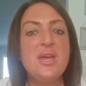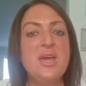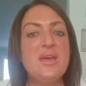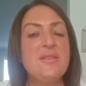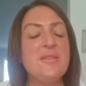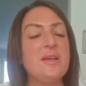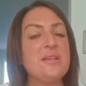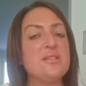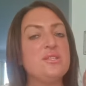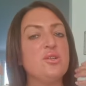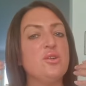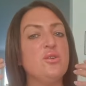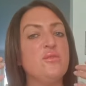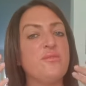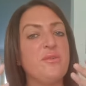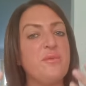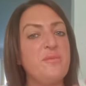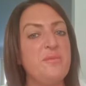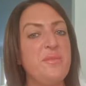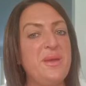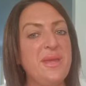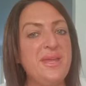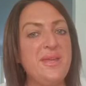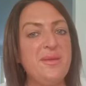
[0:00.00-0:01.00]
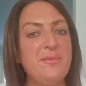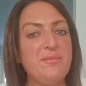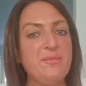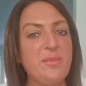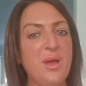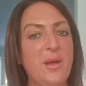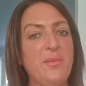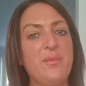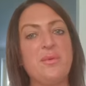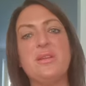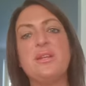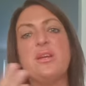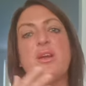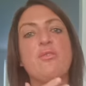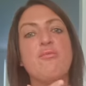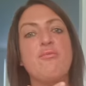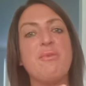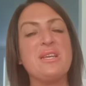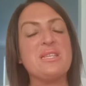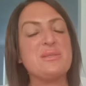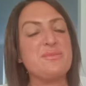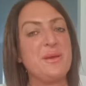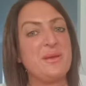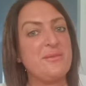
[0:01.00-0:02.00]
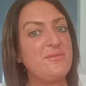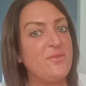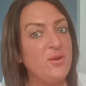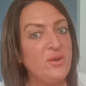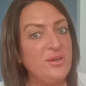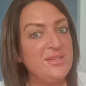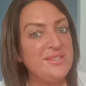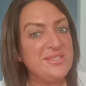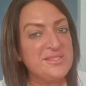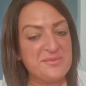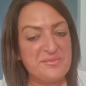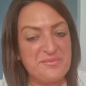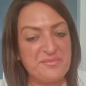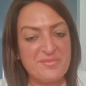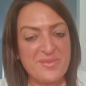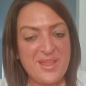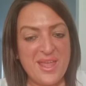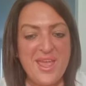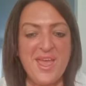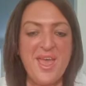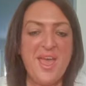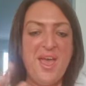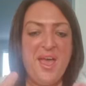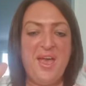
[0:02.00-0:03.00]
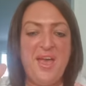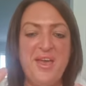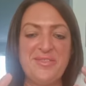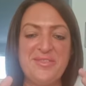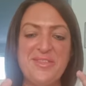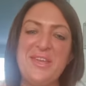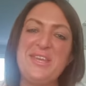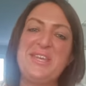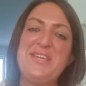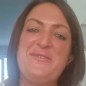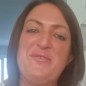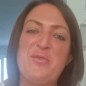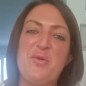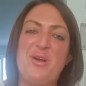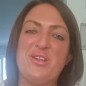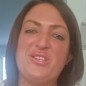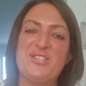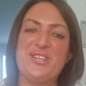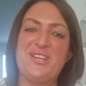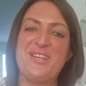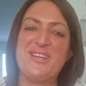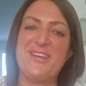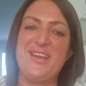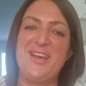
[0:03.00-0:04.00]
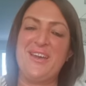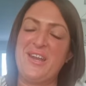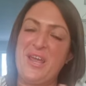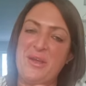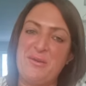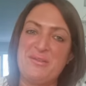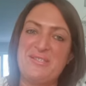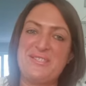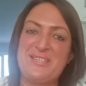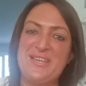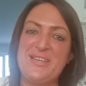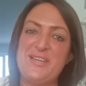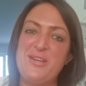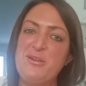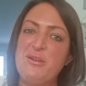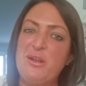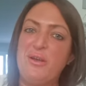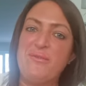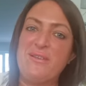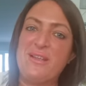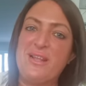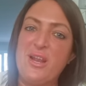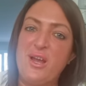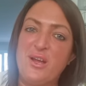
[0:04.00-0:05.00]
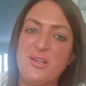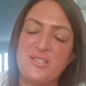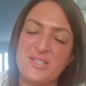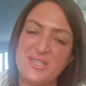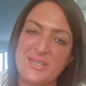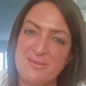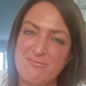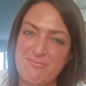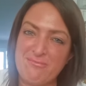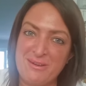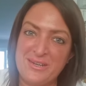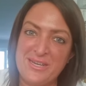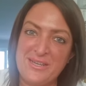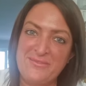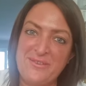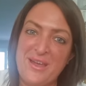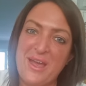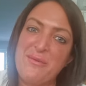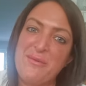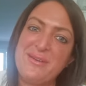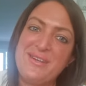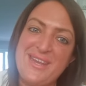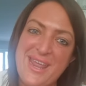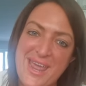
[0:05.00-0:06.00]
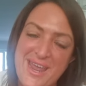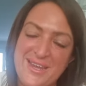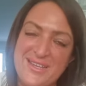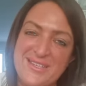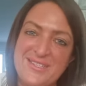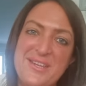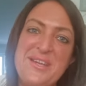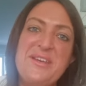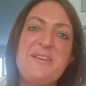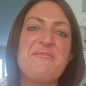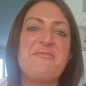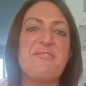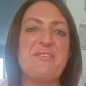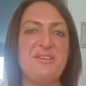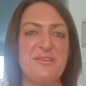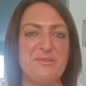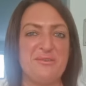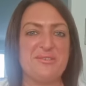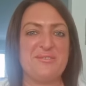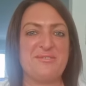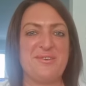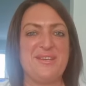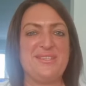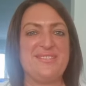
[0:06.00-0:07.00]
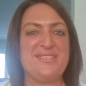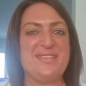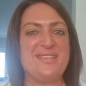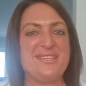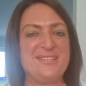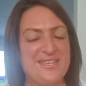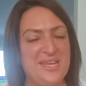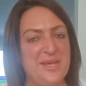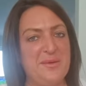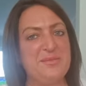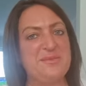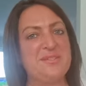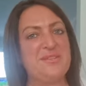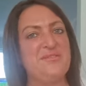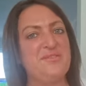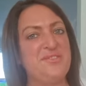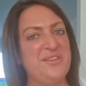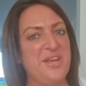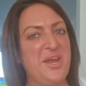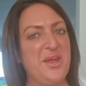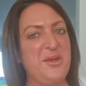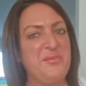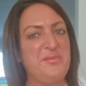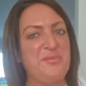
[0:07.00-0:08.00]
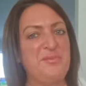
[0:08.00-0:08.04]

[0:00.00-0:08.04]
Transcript: That's all from me. I'm going to go and rest my voice. Uh, thank you for watching and I will see you lovely lot ready for our next free horse racing tips video.